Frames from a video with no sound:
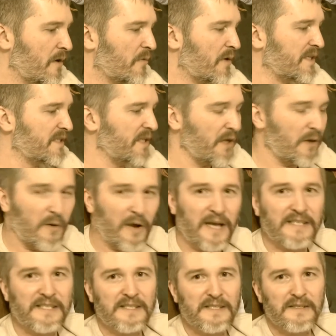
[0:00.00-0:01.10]
Whereas the
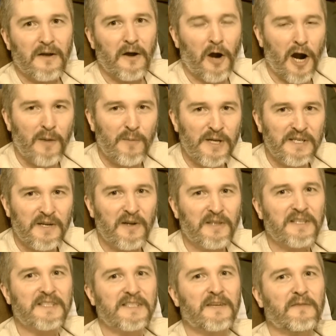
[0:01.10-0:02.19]
U.S. Army
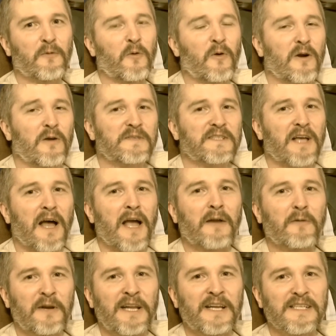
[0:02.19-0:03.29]
during the Civil War was
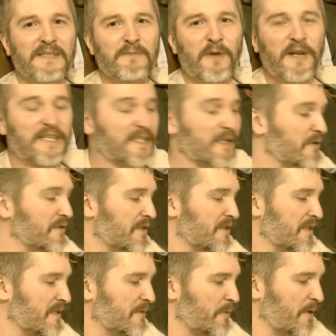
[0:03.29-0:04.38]
like, we need as many
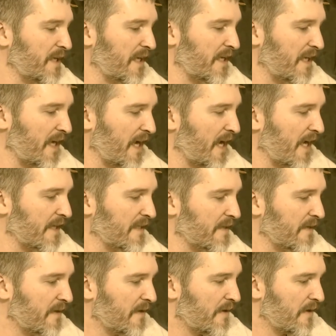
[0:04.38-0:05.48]
soldiers as we can get.